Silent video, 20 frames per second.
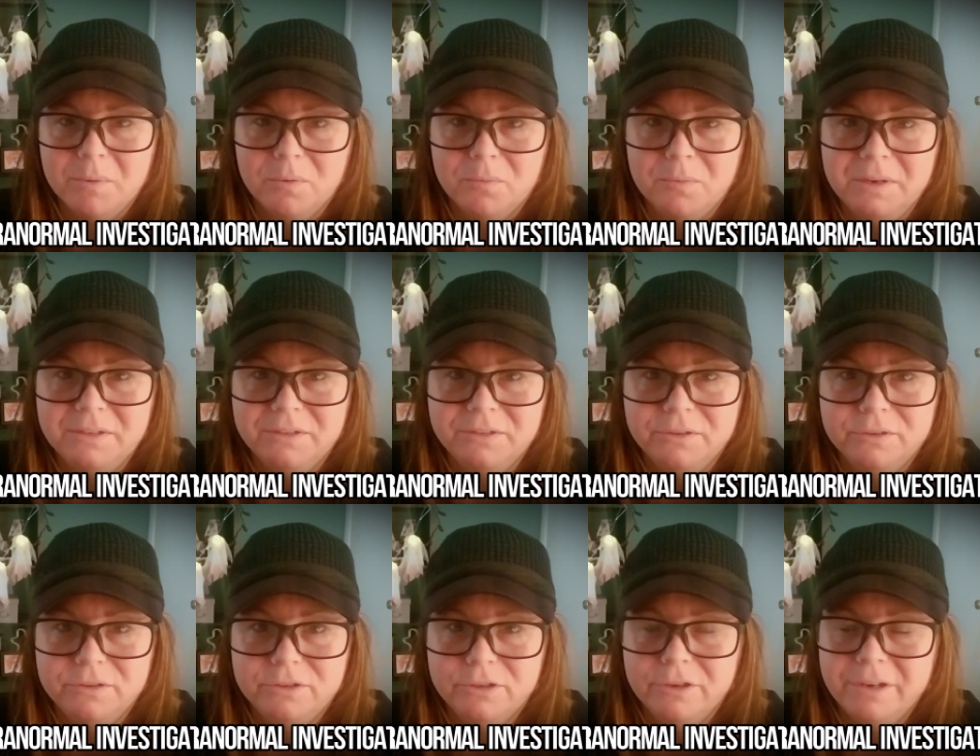paranormal
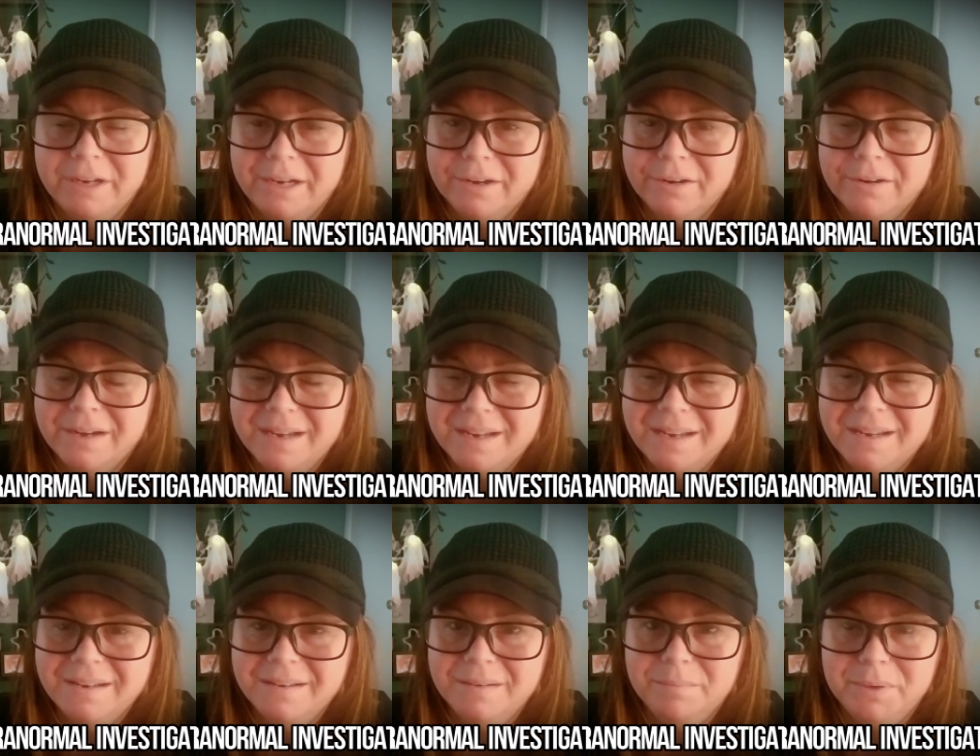researcher here
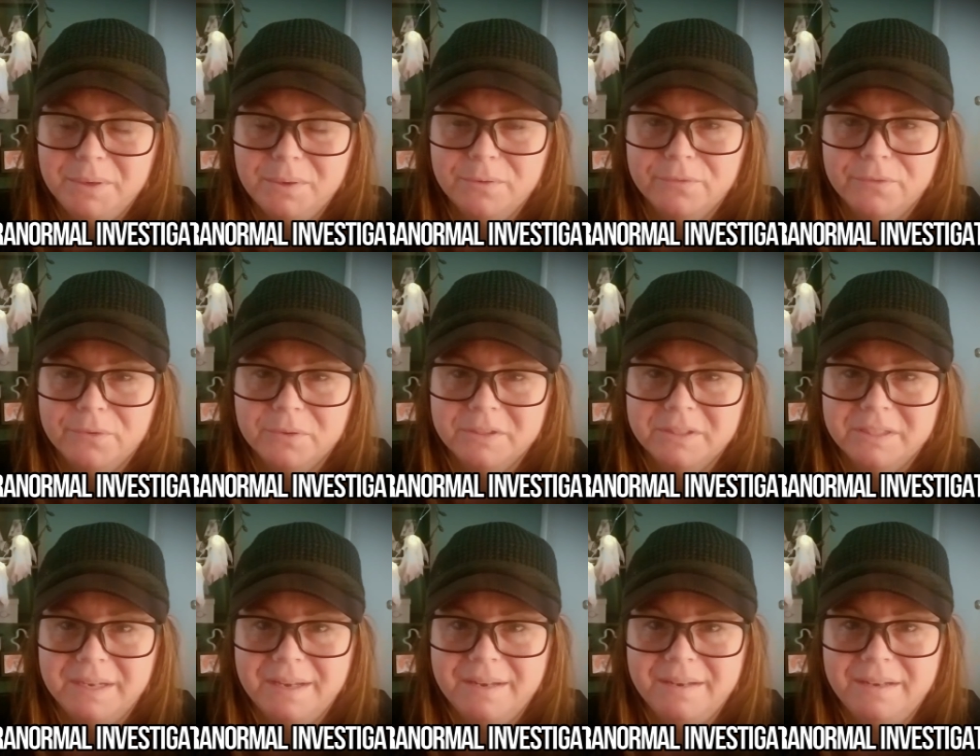in beautiful
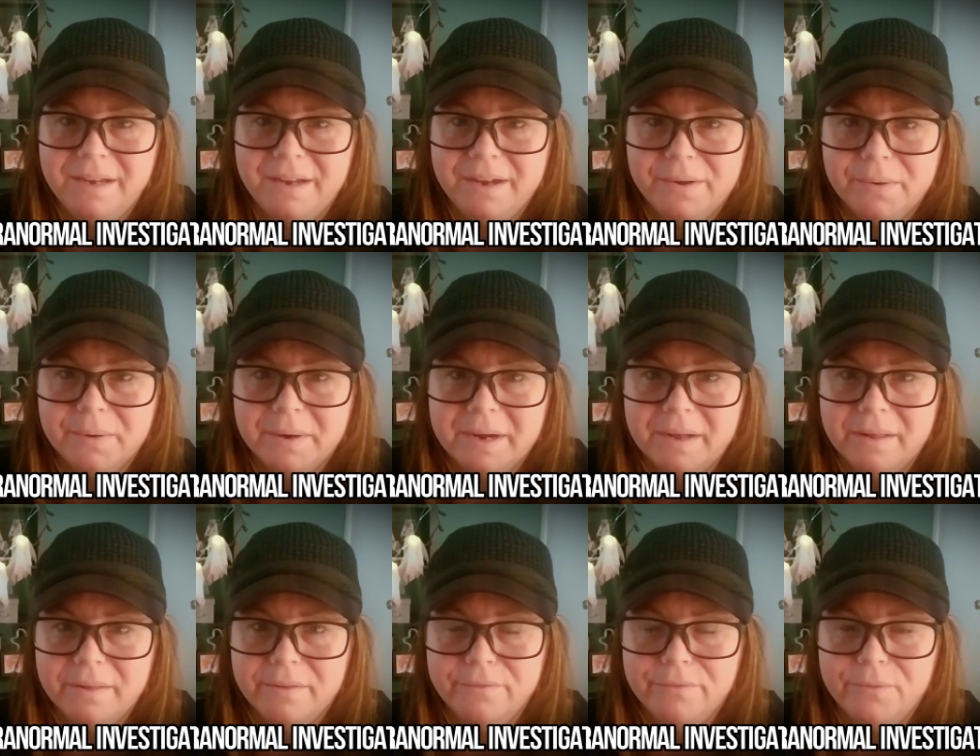San Diego,
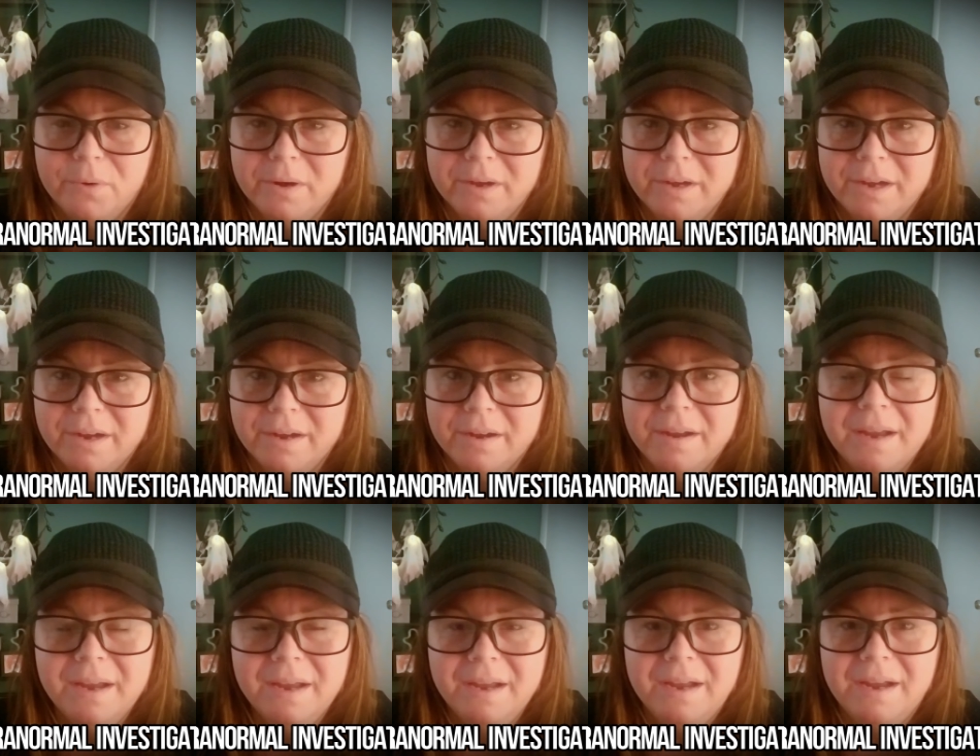California.